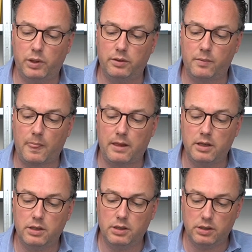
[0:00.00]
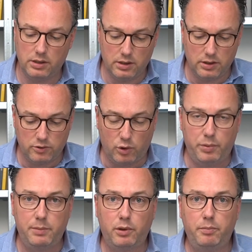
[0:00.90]
one. So
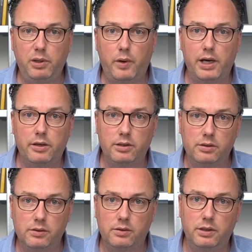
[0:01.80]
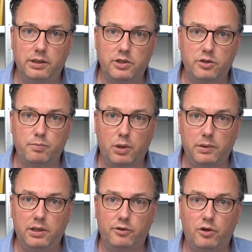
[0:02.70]
people, beware. This is
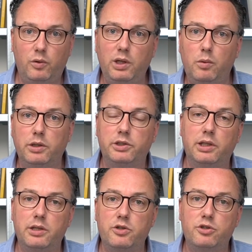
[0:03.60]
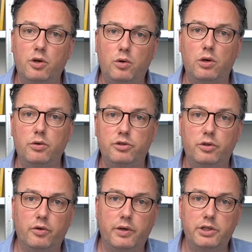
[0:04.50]
probably not the only watch that is so close to
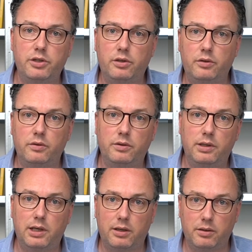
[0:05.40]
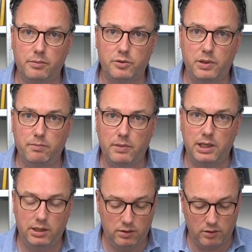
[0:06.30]
the original. There must be
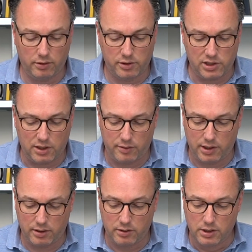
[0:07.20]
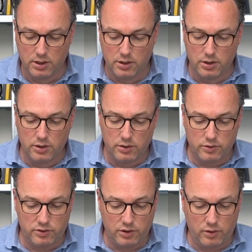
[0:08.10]
many others out there.
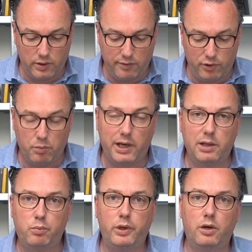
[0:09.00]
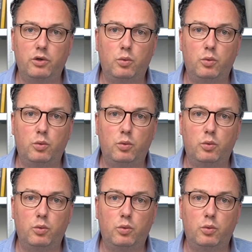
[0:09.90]
So if you buy a pre-owned